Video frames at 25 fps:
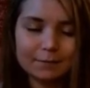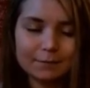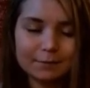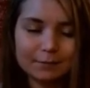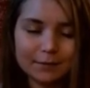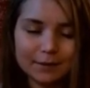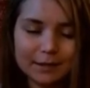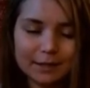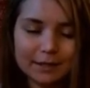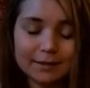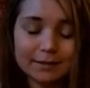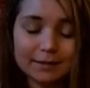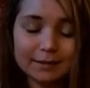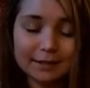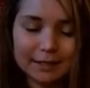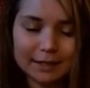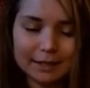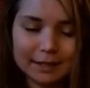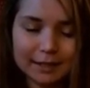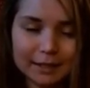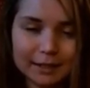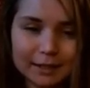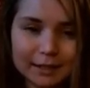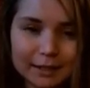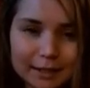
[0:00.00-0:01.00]

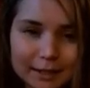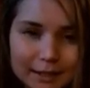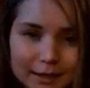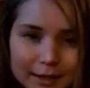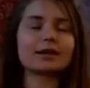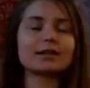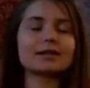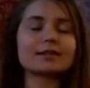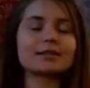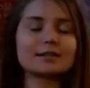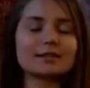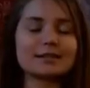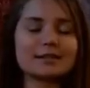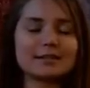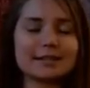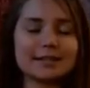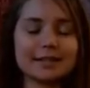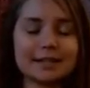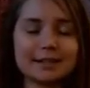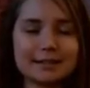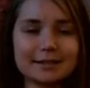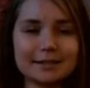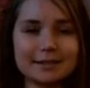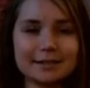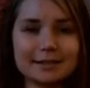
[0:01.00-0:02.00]
Feeling,
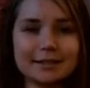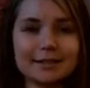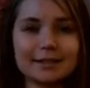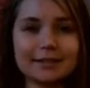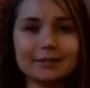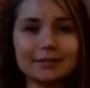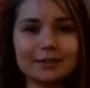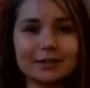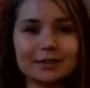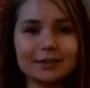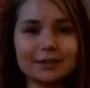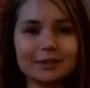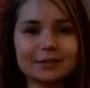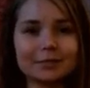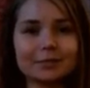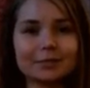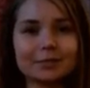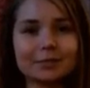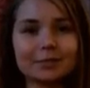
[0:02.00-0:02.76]
sensitivity.